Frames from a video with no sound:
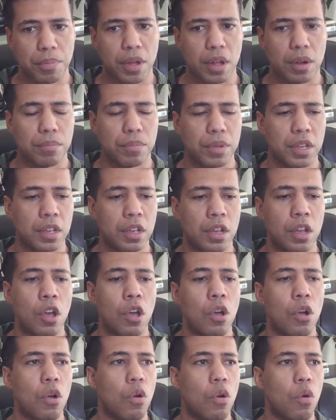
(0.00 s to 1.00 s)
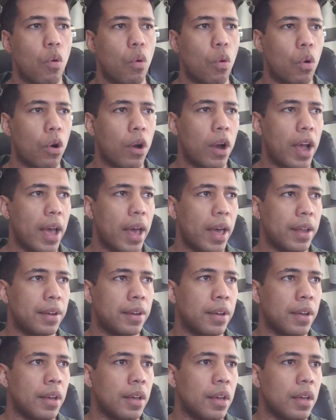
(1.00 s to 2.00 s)
upon me, or I
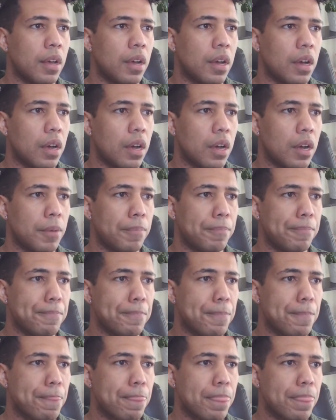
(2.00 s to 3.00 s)
had uh